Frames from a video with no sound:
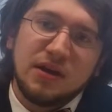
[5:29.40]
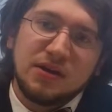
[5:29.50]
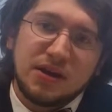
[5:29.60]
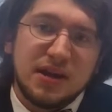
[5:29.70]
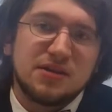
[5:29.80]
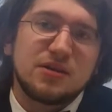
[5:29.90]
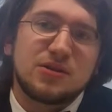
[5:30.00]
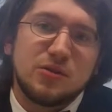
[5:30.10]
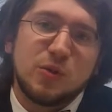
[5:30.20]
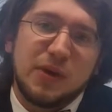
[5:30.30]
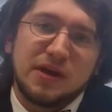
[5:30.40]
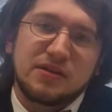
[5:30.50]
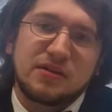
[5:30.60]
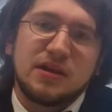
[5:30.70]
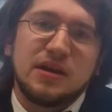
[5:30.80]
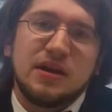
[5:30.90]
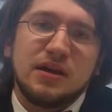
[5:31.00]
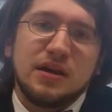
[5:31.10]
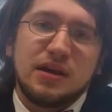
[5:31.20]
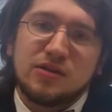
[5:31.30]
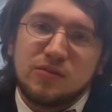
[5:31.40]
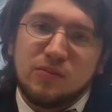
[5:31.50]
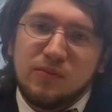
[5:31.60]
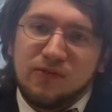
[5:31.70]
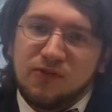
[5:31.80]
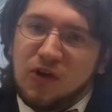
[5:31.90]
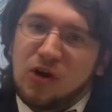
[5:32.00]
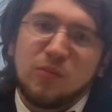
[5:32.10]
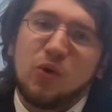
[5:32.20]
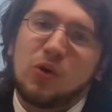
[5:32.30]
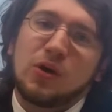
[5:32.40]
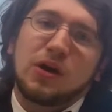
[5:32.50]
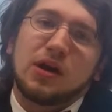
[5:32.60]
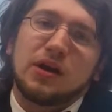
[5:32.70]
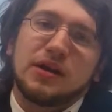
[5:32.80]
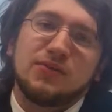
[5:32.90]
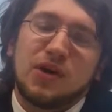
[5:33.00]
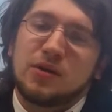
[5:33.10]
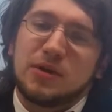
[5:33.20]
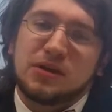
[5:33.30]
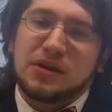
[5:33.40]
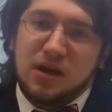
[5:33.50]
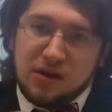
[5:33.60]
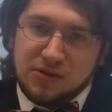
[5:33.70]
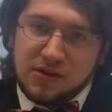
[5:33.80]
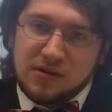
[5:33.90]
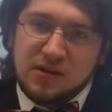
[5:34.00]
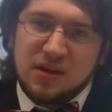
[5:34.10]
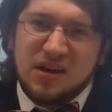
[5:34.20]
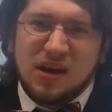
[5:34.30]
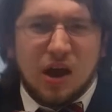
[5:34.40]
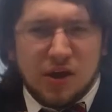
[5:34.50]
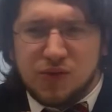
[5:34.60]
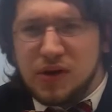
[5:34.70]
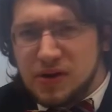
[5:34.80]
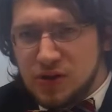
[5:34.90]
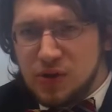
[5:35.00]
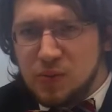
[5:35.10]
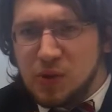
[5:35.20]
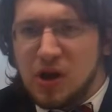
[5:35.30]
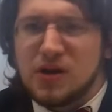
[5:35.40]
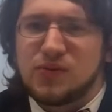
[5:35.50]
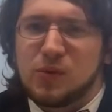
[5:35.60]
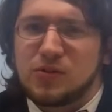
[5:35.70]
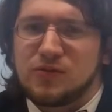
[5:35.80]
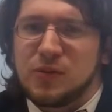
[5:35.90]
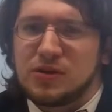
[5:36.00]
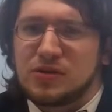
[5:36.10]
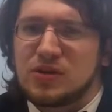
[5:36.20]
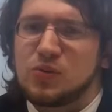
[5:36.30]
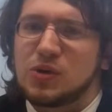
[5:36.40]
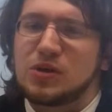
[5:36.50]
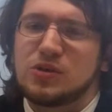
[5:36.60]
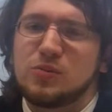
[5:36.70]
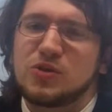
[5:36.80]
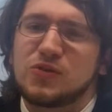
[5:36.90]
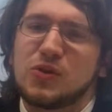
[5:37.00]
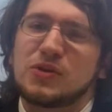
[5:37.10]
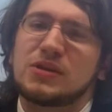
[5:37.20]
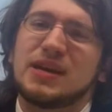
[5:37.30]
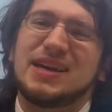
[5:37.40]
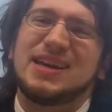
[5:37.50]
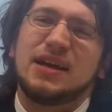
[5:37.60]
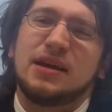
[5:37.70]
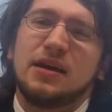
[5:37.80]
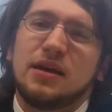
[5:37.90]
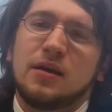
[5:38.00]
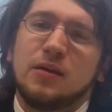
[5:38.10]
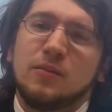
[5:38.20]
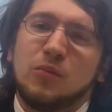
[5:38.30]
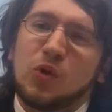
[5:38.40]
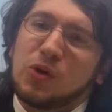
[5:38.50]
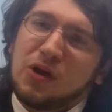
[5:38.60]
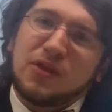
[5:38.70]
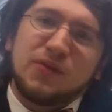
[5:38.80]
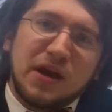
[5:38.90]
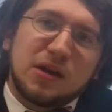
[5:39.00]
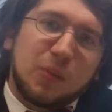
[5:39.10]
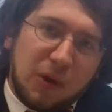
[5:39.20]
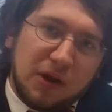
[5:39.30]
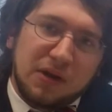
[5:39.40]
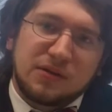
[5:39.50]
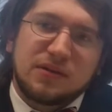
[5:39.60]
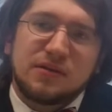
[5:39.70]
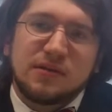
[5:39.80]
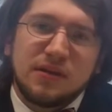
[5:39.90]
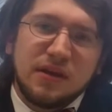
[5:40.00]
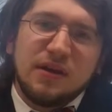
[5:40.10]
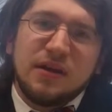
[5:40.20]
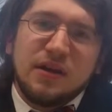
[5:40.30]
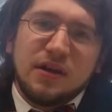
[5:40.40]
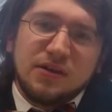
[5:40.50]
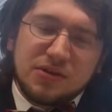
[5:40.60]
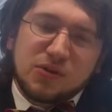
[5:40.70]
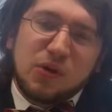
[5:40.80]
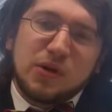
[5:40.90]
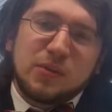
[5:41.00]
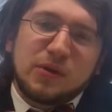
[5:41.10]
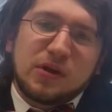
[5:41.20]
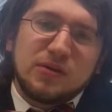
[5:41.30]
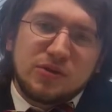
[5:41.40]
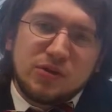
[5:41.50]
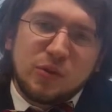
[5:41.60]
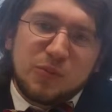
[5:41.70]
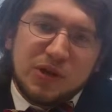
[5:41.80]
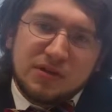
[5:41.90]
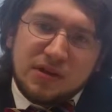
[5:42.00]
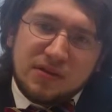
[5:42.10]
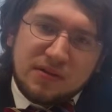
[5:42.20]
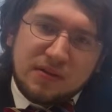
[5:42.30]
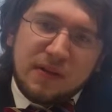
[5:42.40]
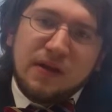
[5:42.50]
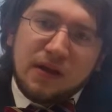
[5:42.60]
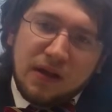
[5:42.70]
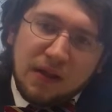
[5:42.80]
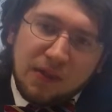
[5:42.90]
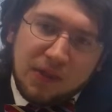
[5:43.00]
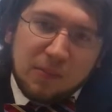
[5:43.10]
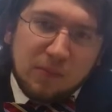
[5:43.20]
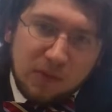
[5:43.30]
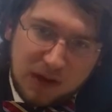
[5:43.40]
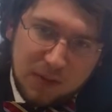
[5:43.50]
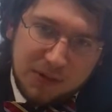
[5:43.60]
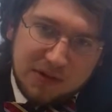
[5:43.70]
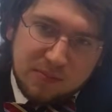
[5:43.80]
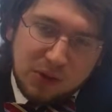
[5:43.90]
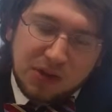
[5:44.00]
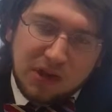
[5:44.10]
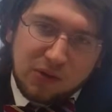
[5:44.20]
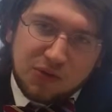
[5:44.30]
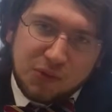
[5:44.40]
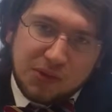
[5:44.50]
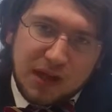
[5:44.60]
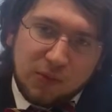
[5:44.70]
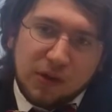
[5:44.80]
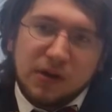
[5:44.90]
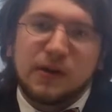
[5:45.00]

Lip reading: Today's consumer base is far more environmentally conscious, contrary to prior forms of business where the consumer's focus lay more on the final product. This growing consumer business, the company's multicultural network,